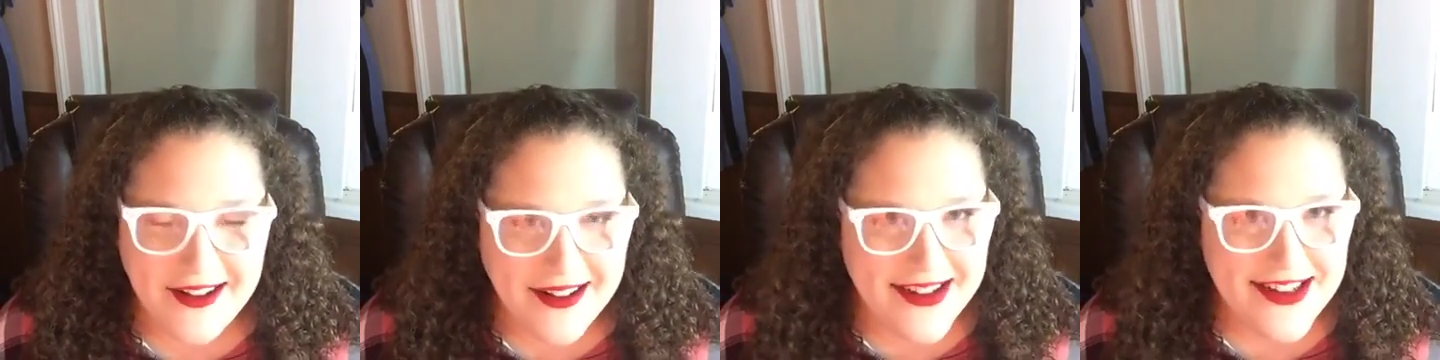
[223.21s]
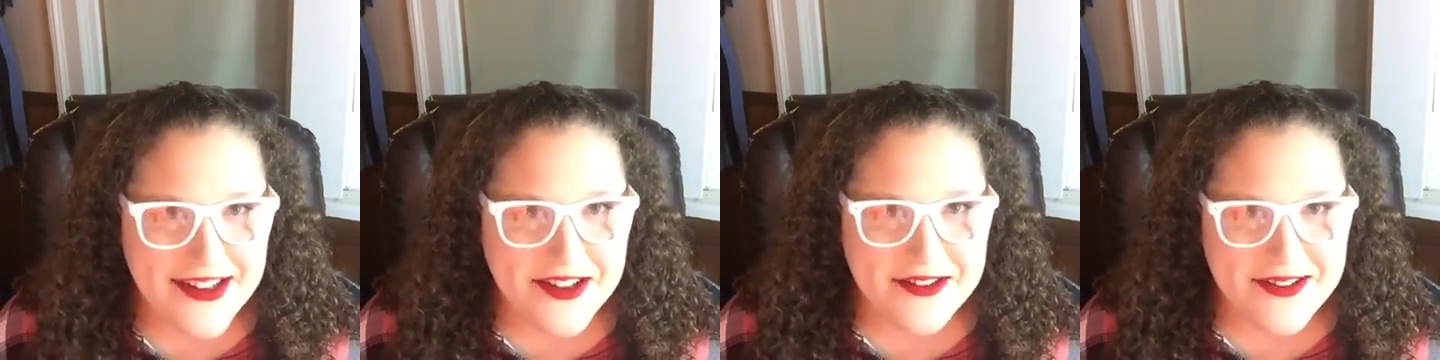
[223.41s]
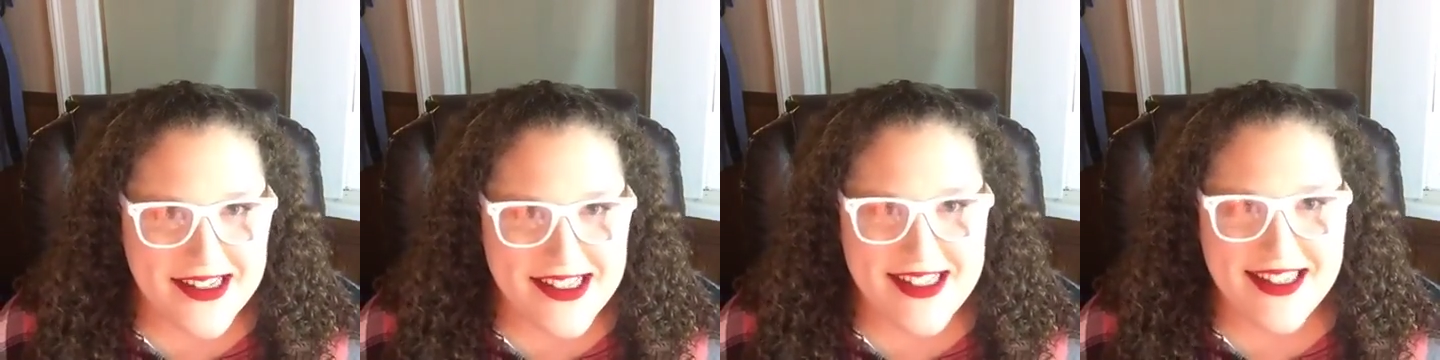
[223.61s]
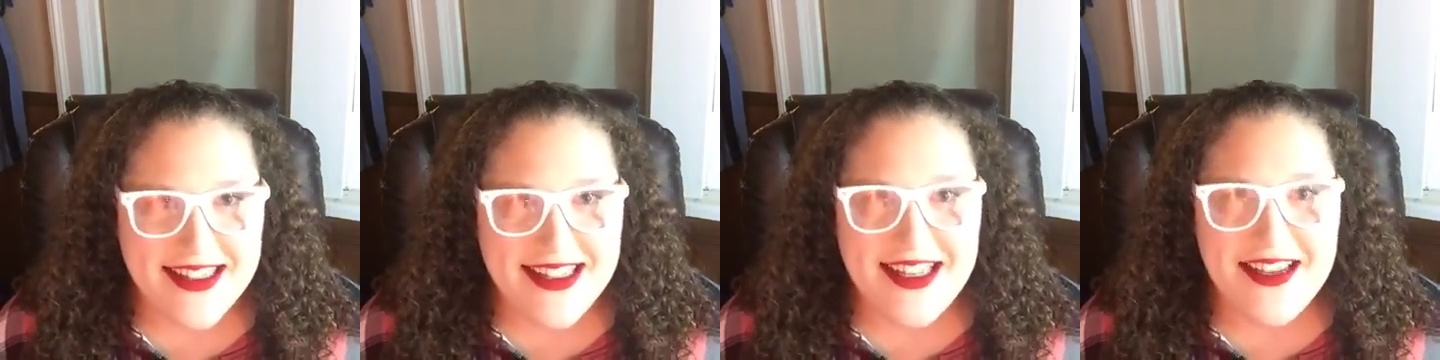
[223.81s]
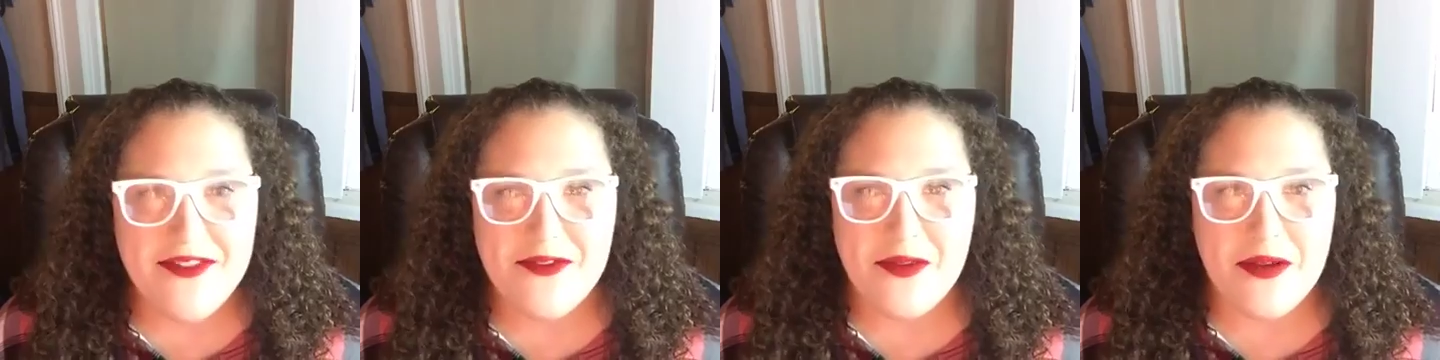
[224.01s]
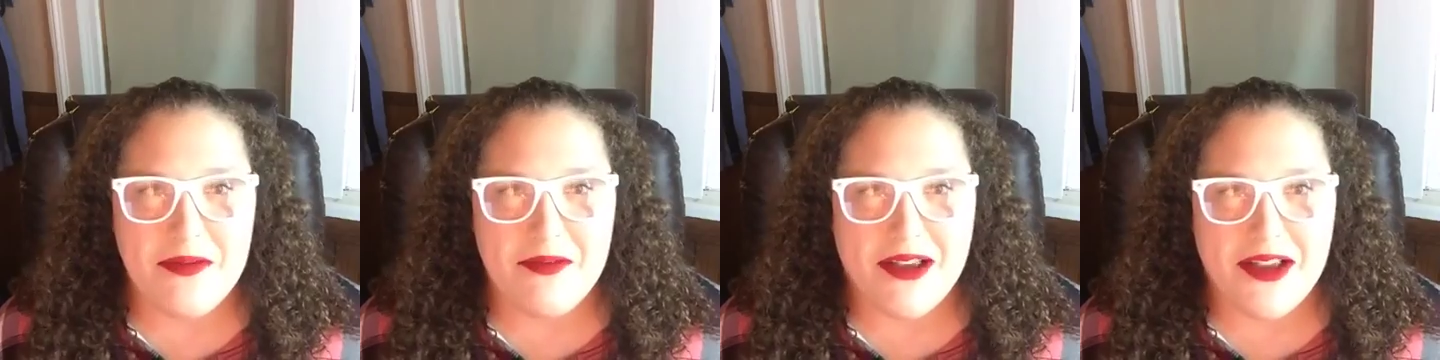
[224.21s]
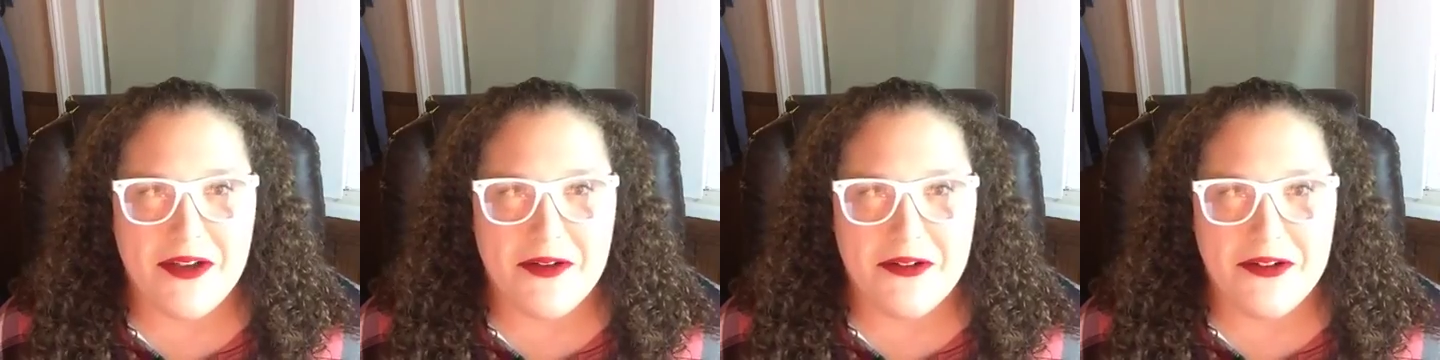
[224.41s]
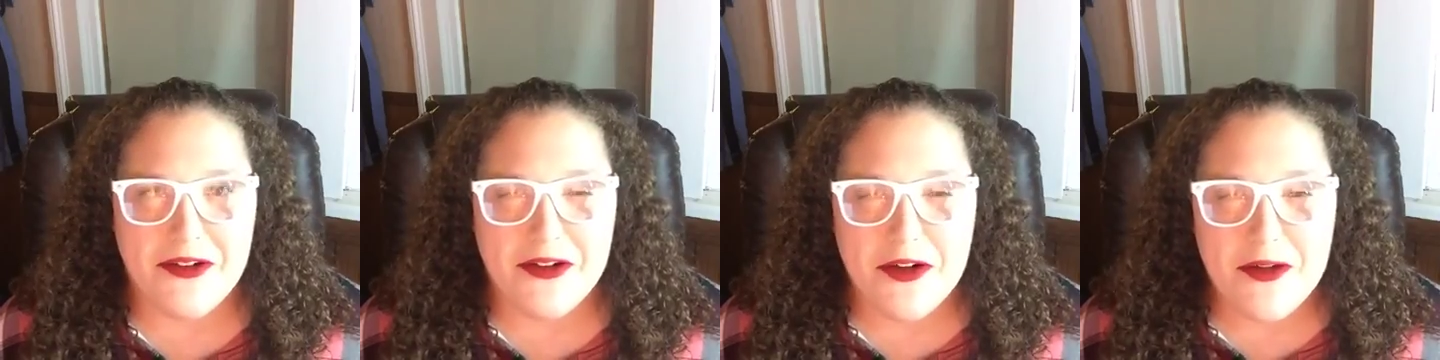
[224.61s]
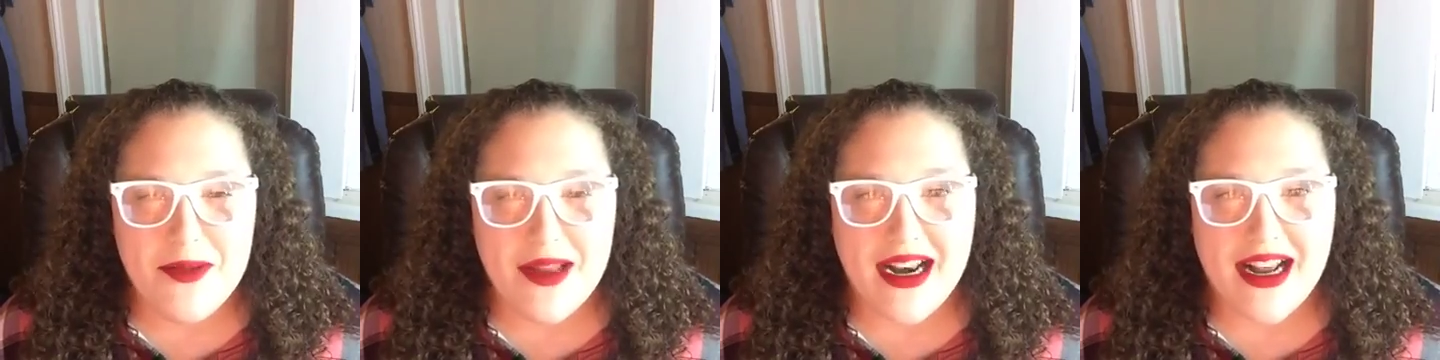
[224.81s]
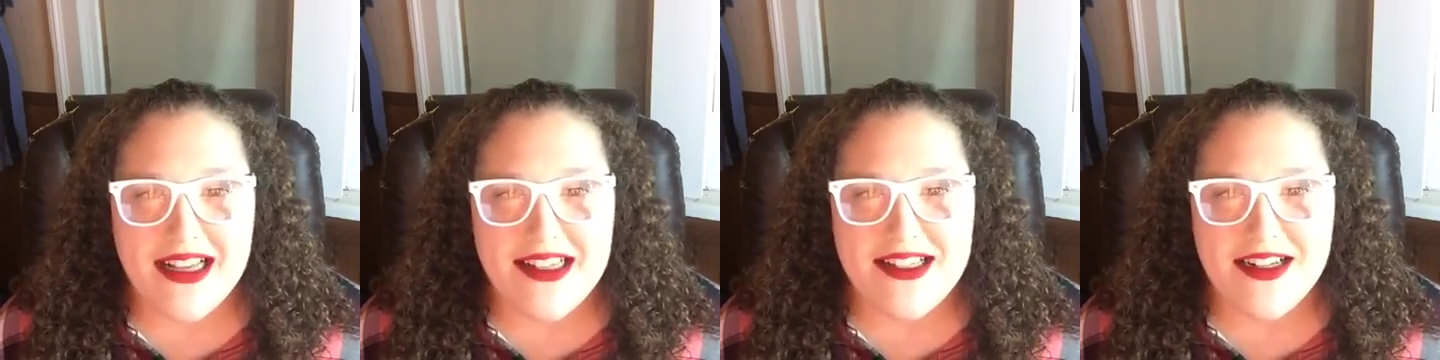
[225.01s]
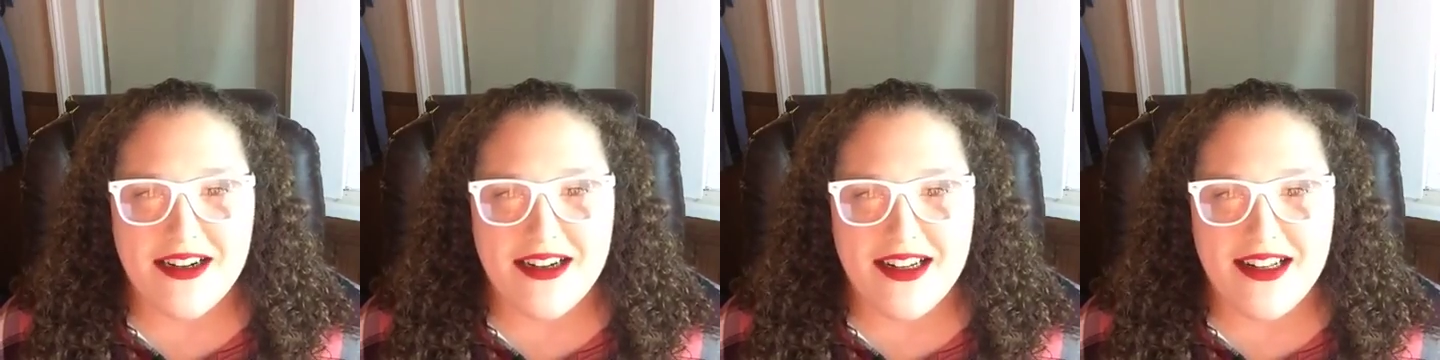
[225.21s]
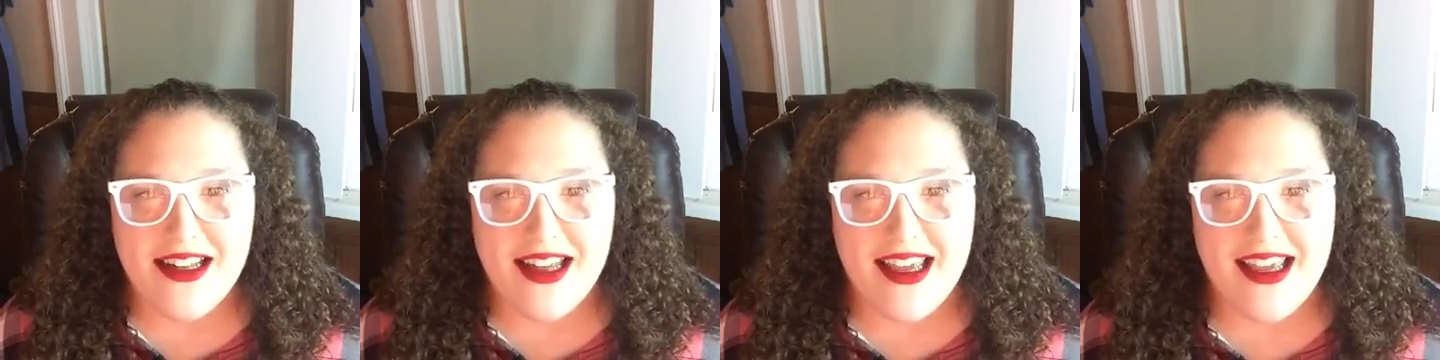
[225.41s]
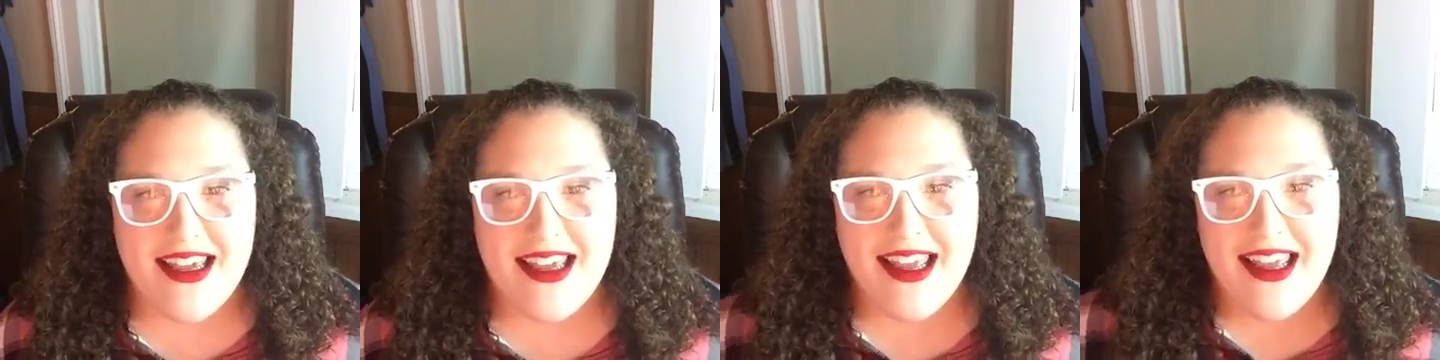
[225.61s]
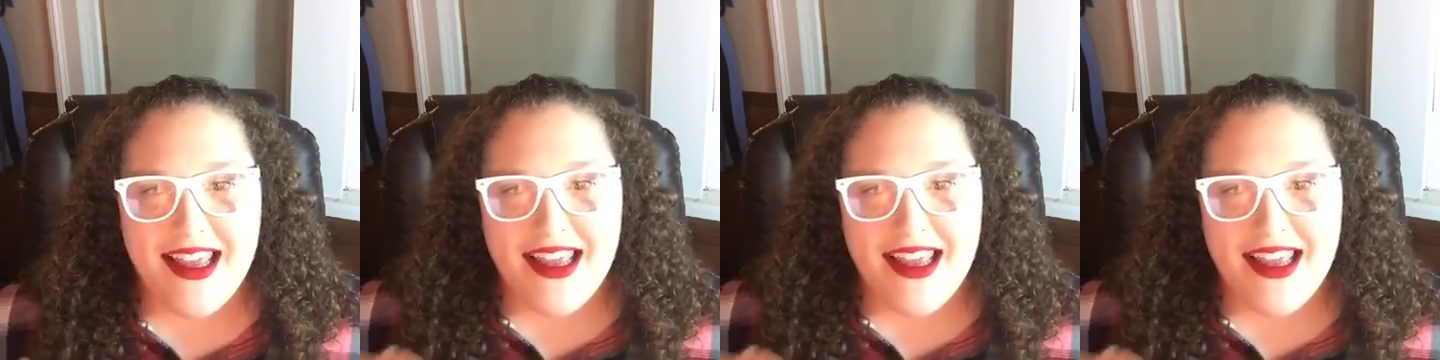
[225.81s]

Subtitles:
until recently with my own group, and I started like